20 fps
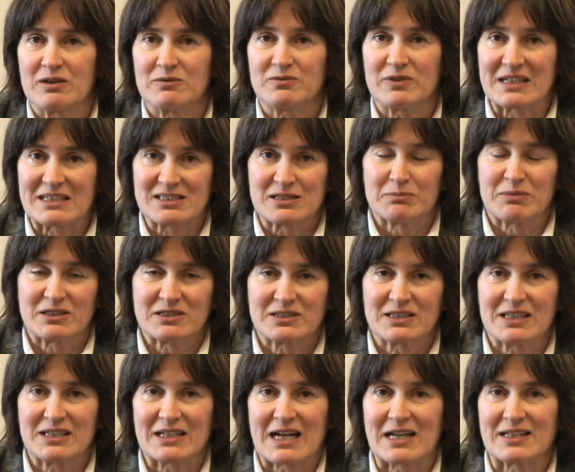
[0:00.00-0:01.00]

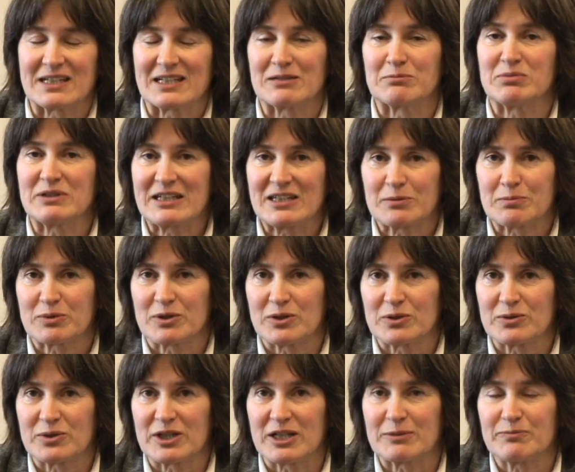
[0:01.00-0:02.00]
flexibility in how they complete the
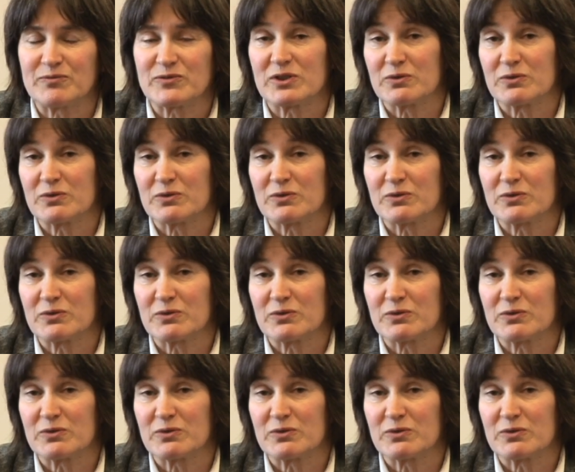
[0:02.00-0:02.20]
program.